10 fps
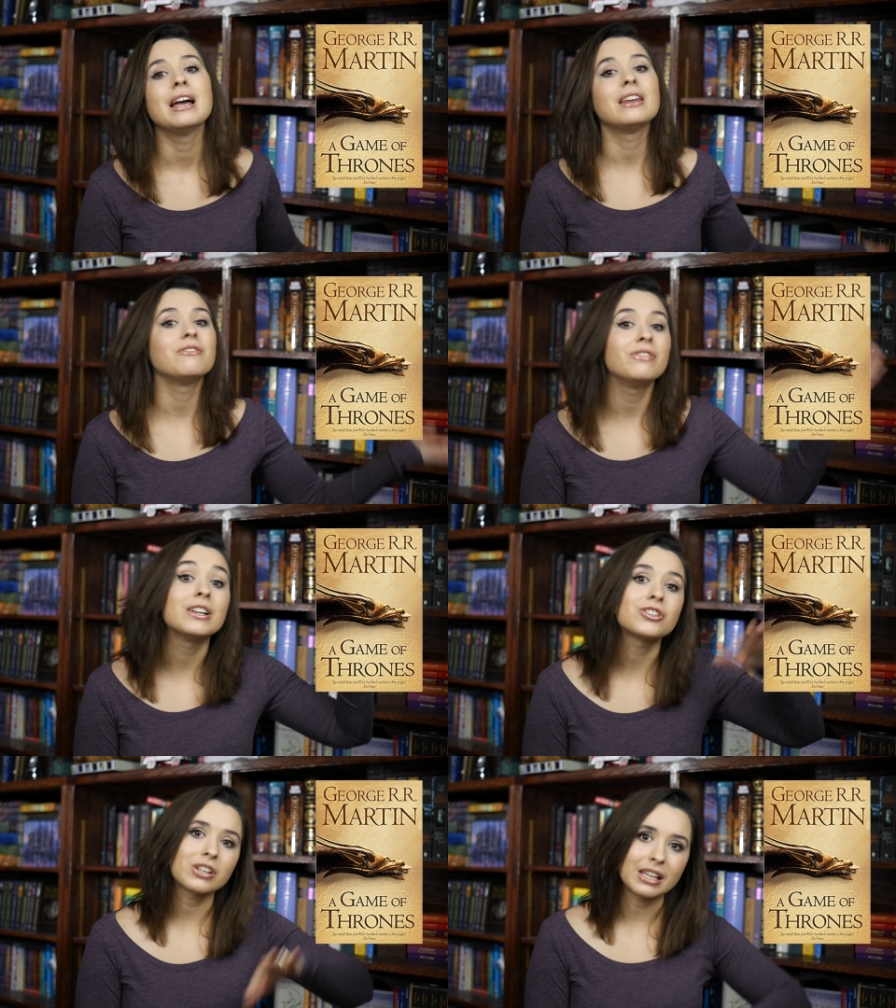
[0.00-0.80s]
And
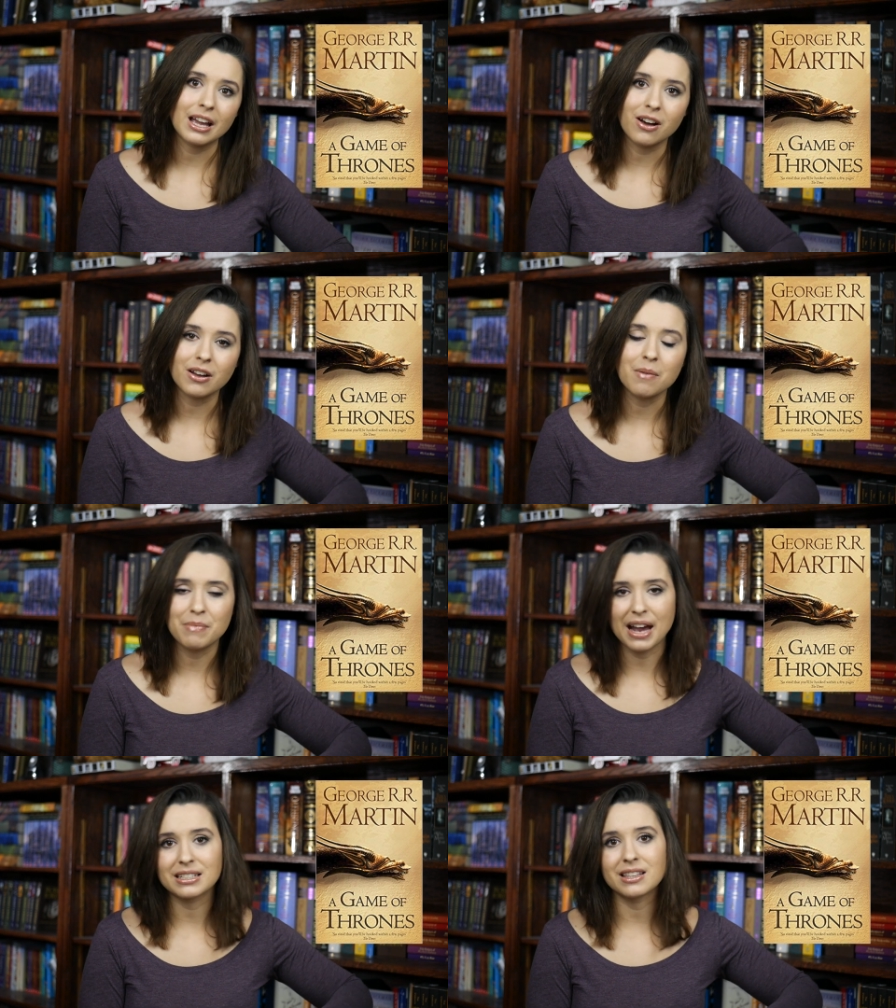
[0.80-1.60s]
eventually I'll come
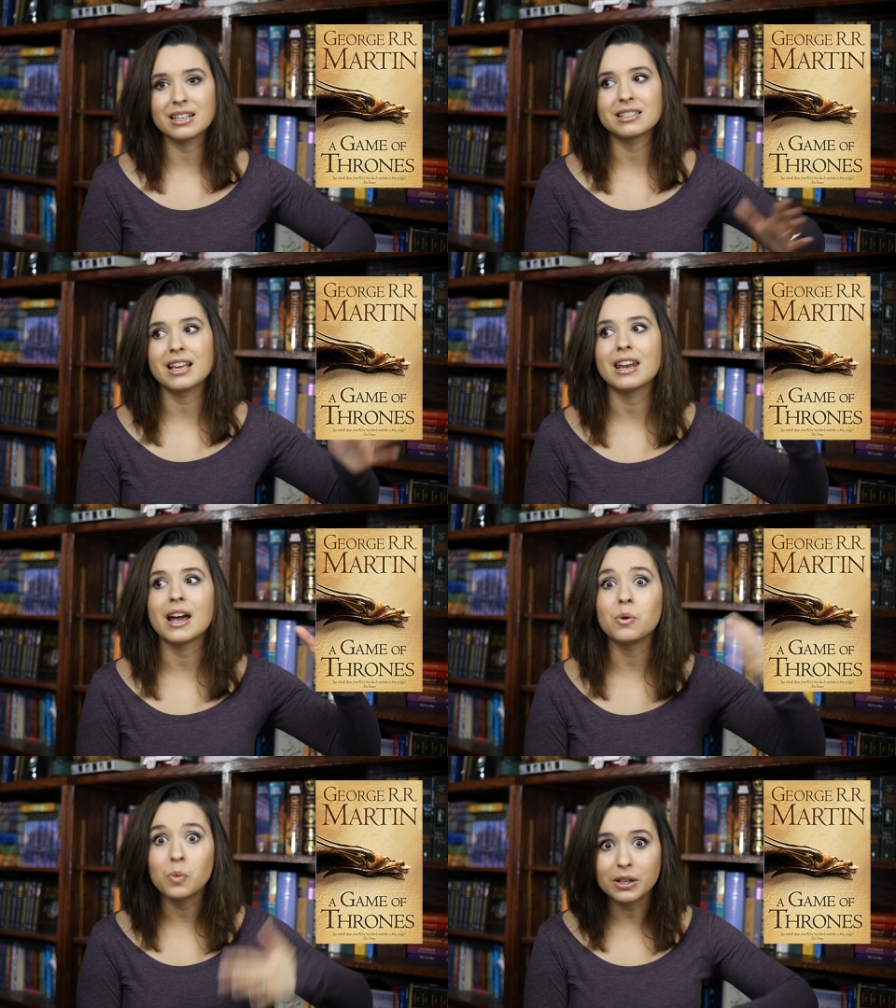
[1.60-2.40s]
back to this and
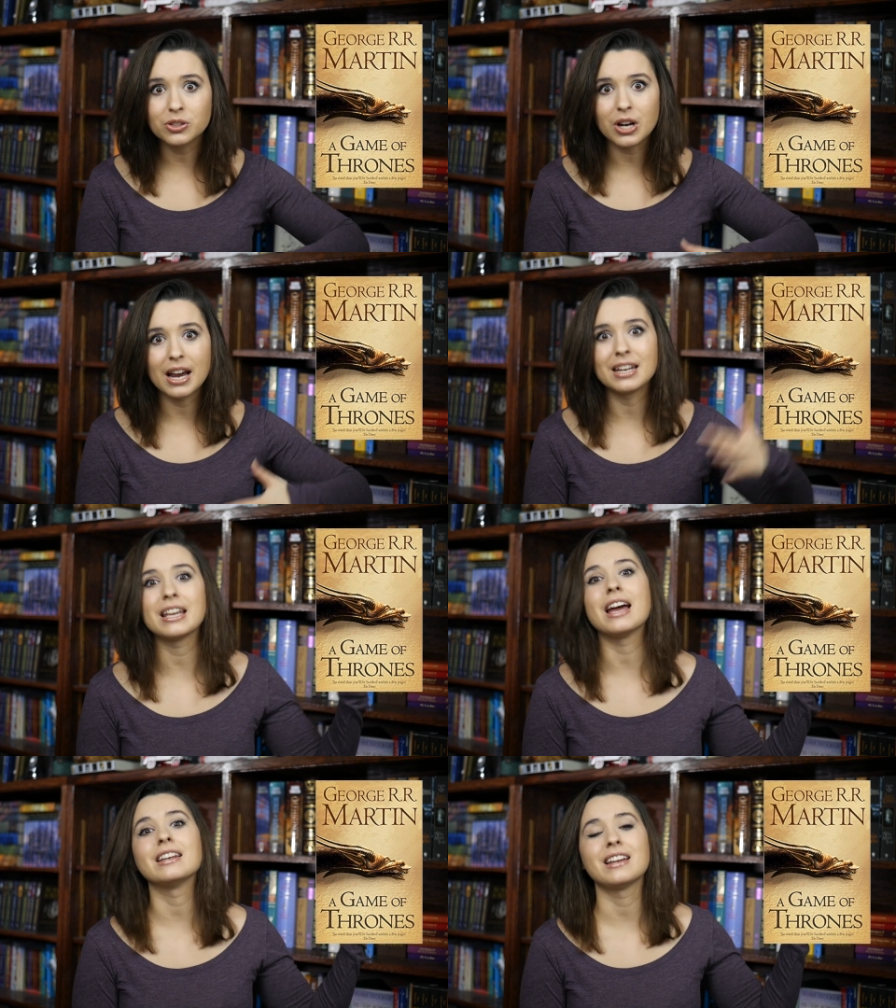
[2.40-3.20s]
I will try it
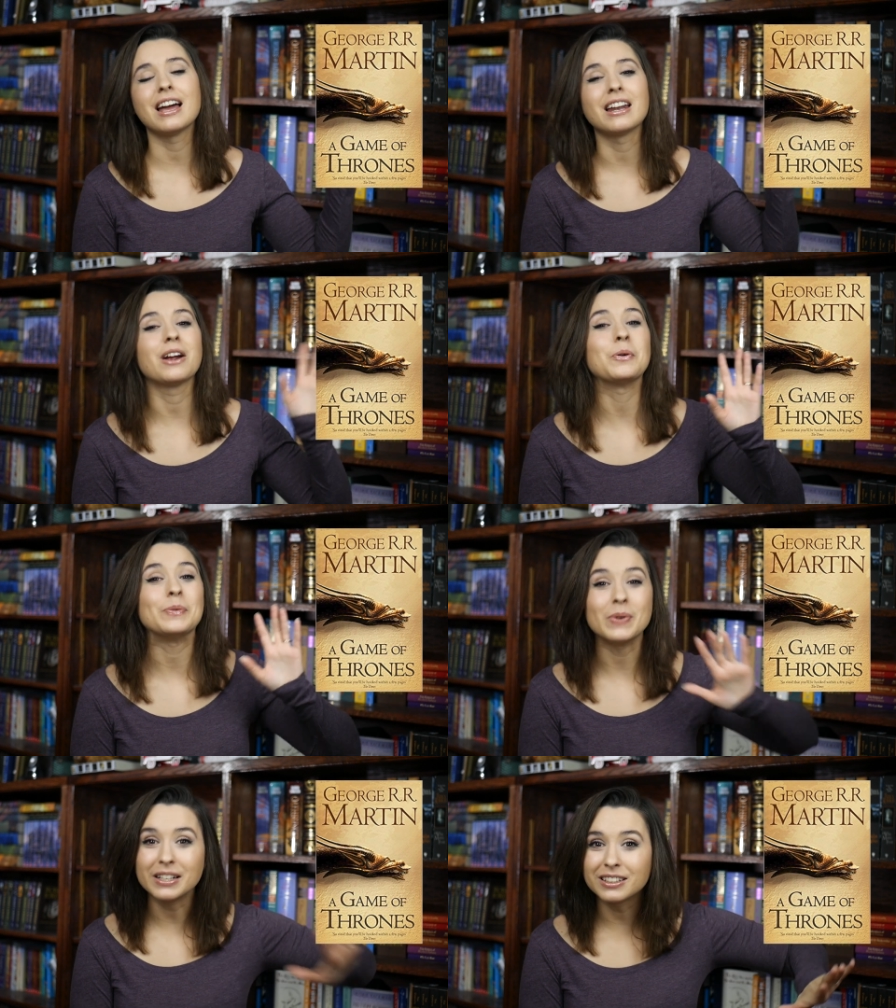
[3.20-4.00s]
again and I
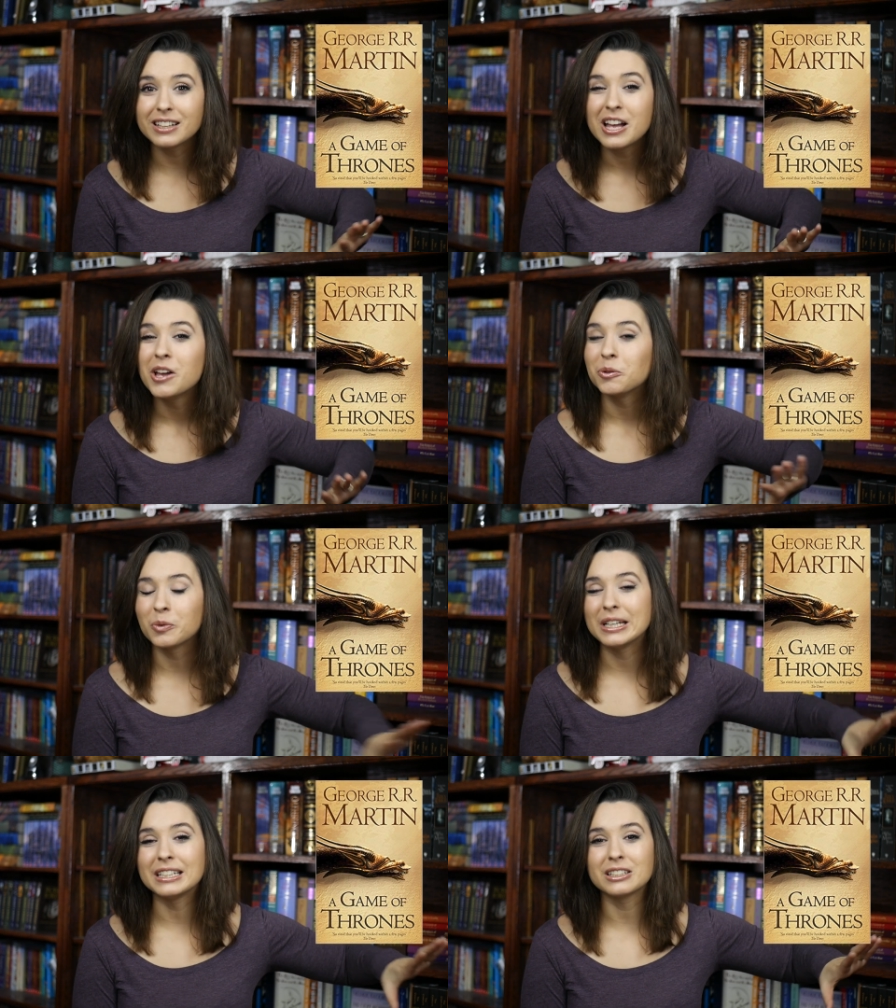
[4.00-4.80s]
will
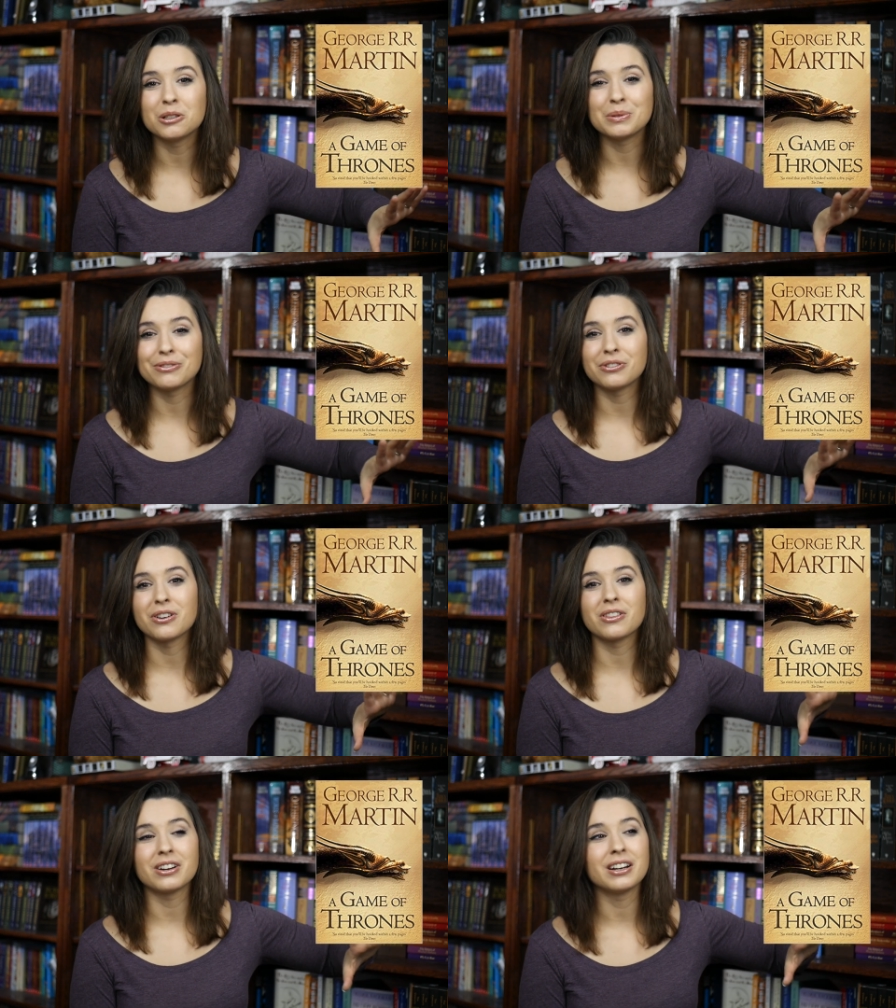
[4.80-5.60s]
read a little bit
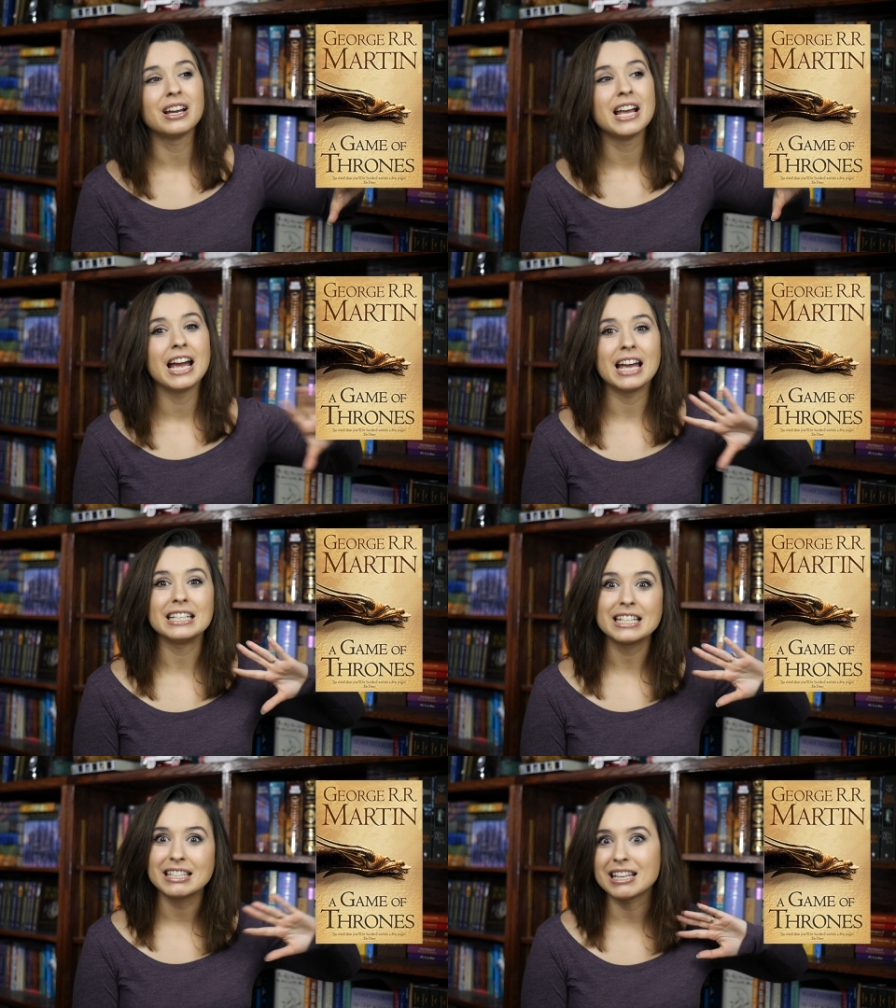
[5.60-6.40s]
further
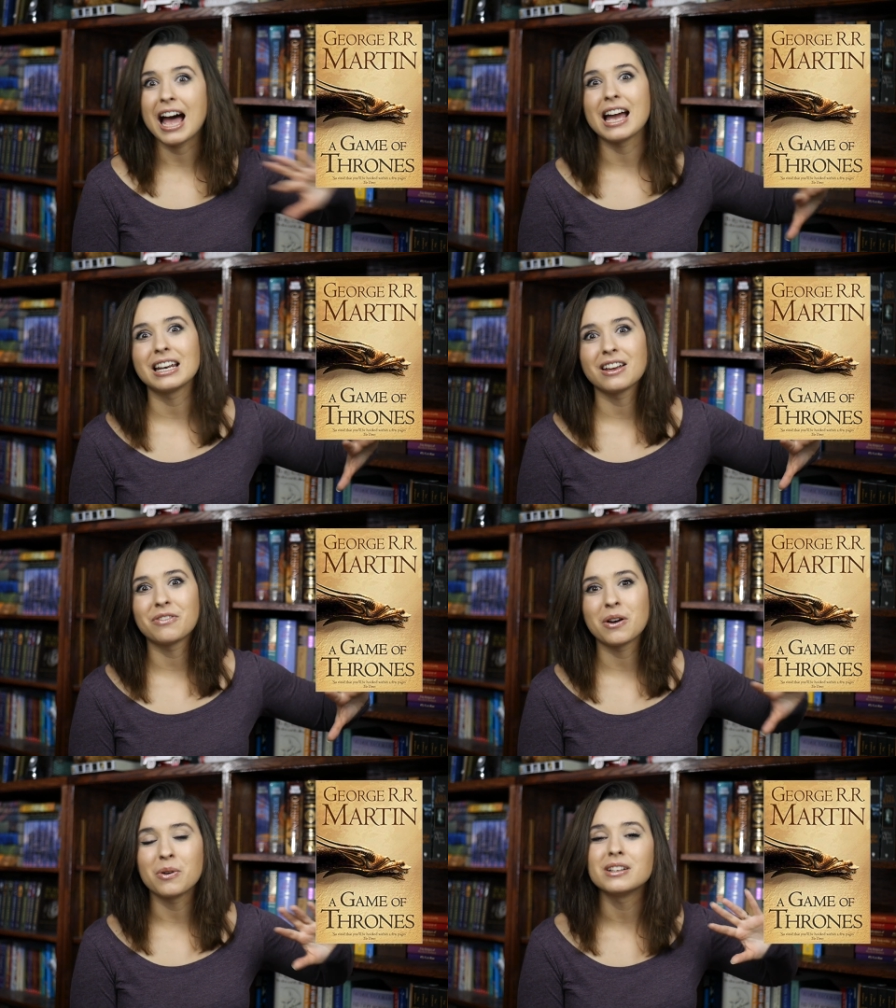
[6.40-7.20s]
and decide if
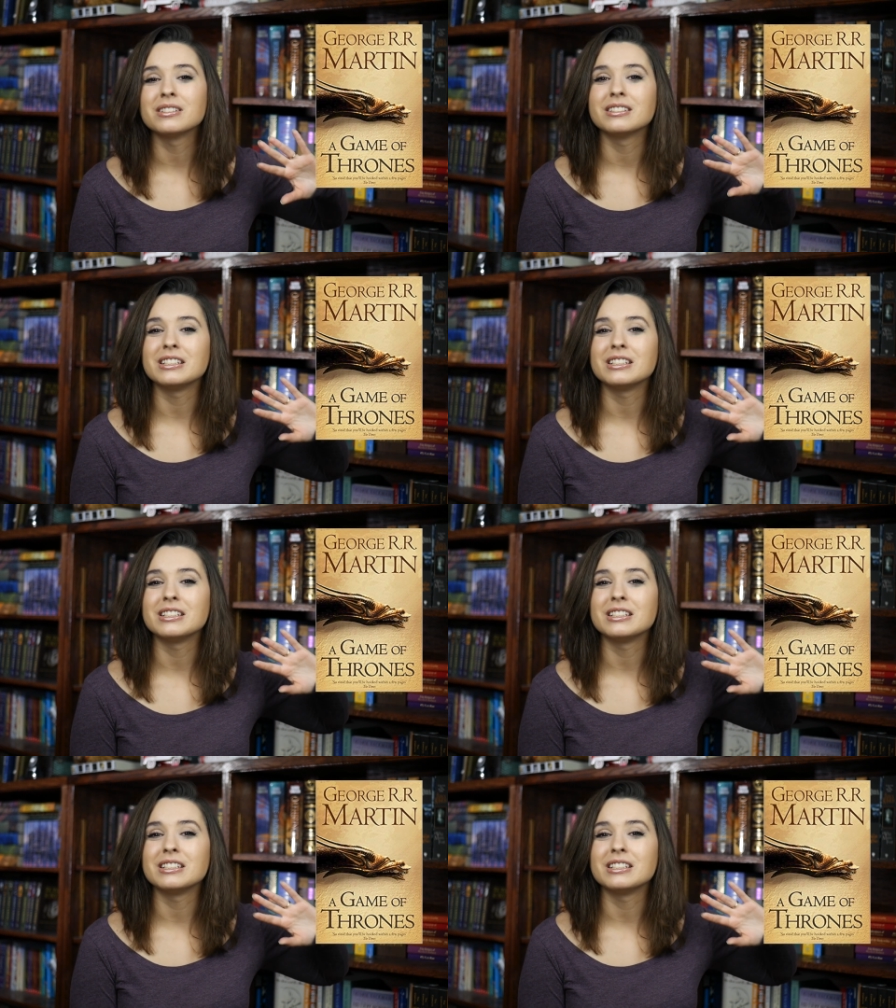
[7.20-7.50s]
I want,